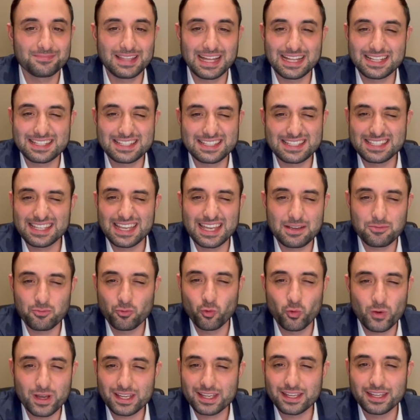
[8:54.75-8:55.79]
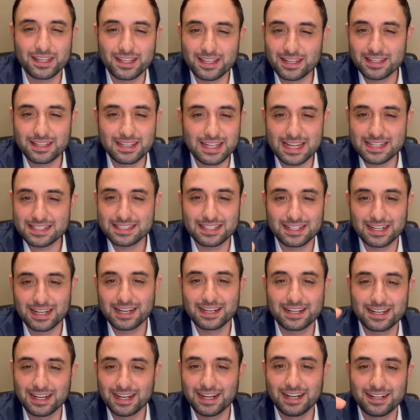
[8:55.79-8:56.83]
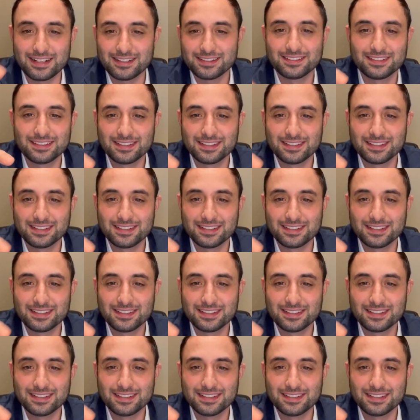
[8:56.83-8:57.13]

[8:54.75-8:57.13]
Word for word: that same wicked Yetzer Hara,